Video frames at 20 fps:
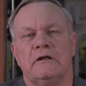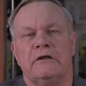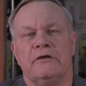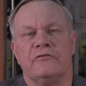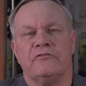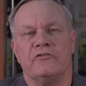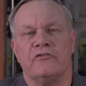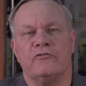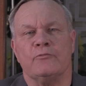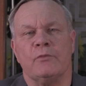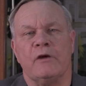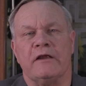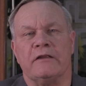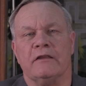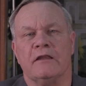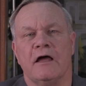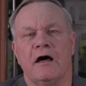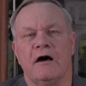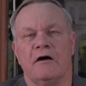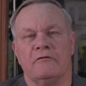is to spread
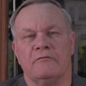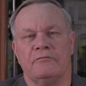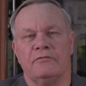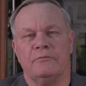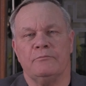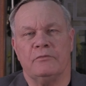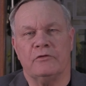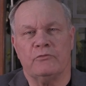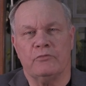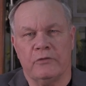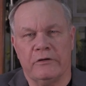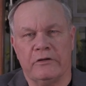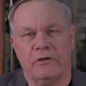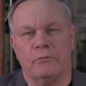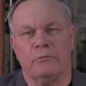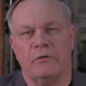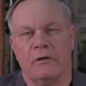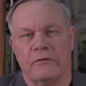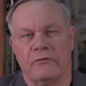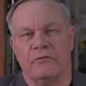love between
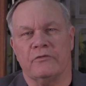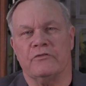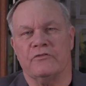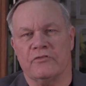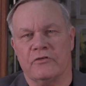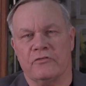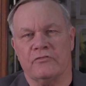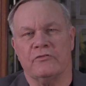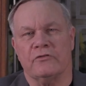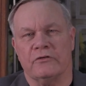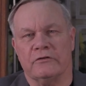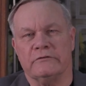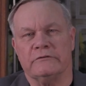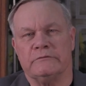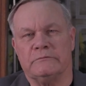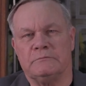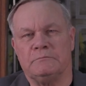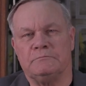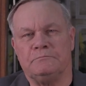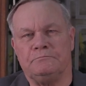your brother and sister.
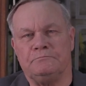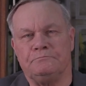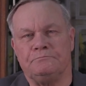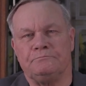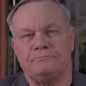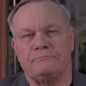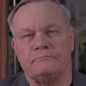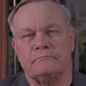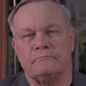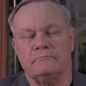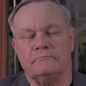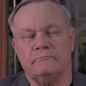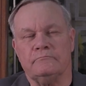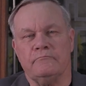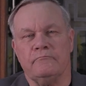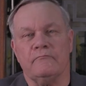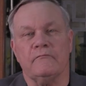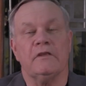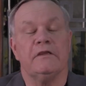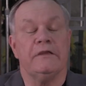
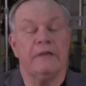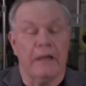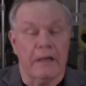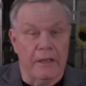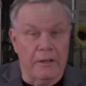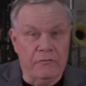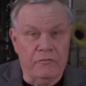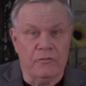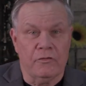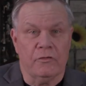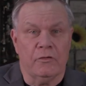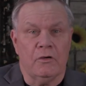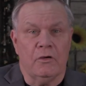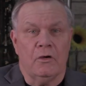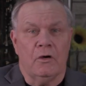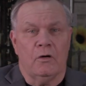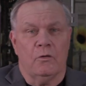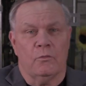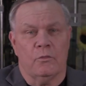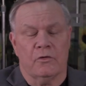Yes,
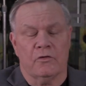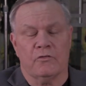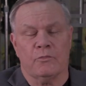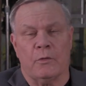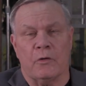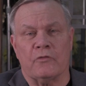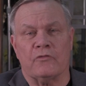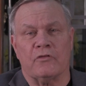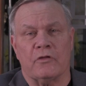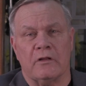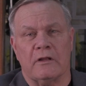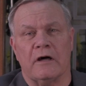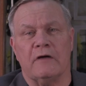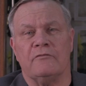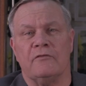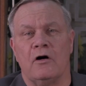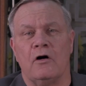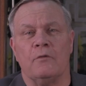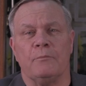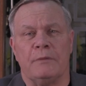we're supposed to
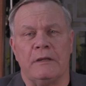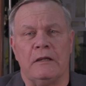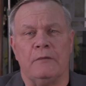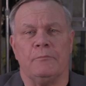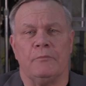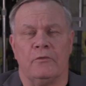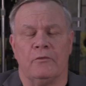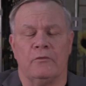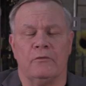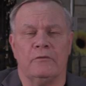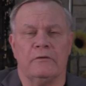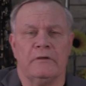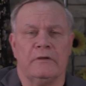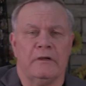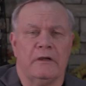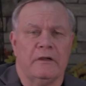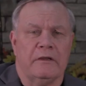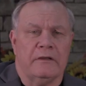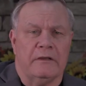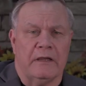love all people.
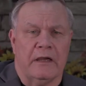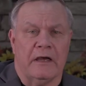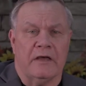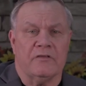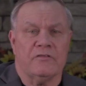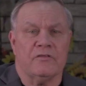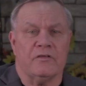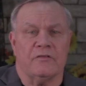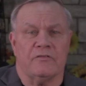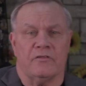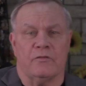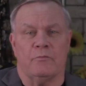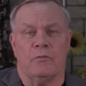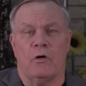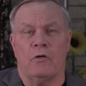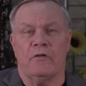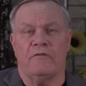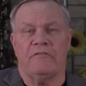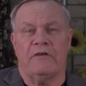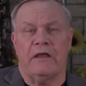Yes, it's a
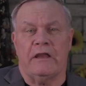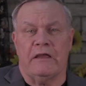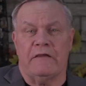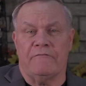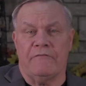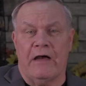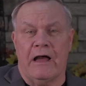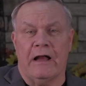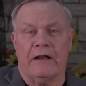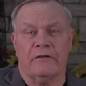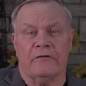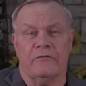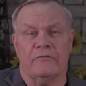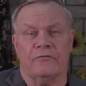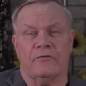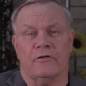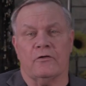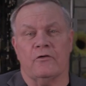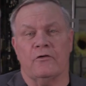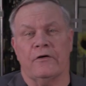motivating factor
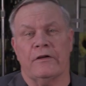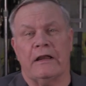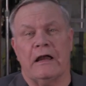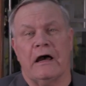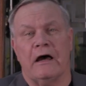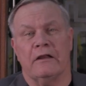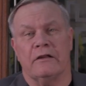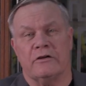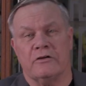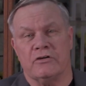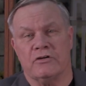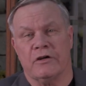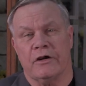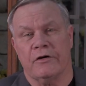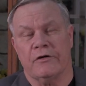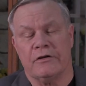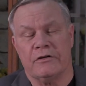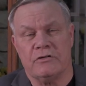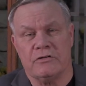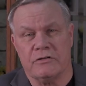for going out and
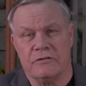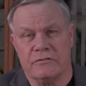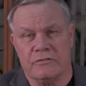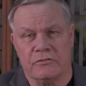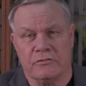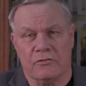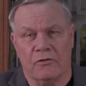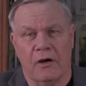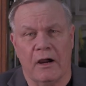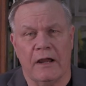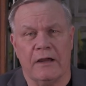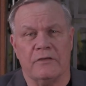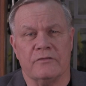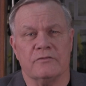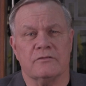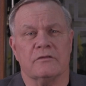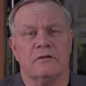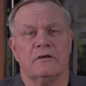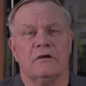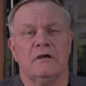sharing Jesus
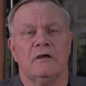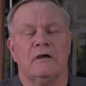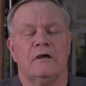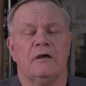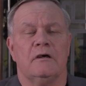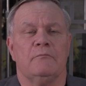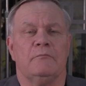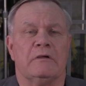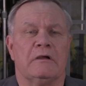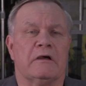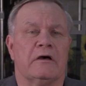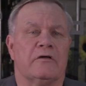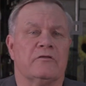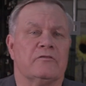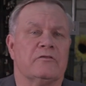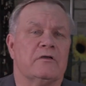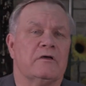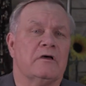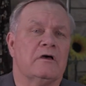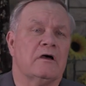Christ
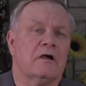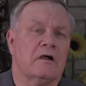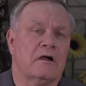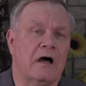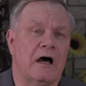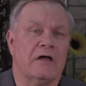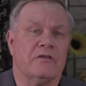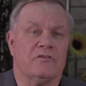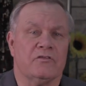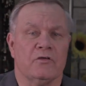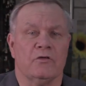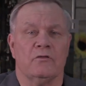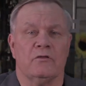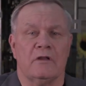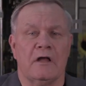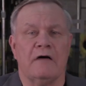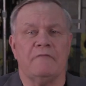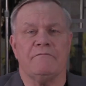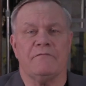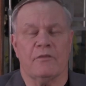because God so
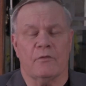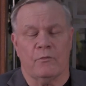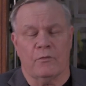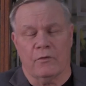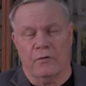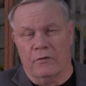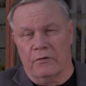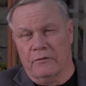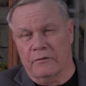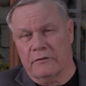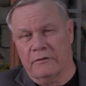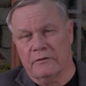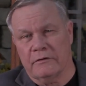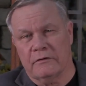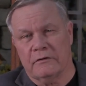loved the world.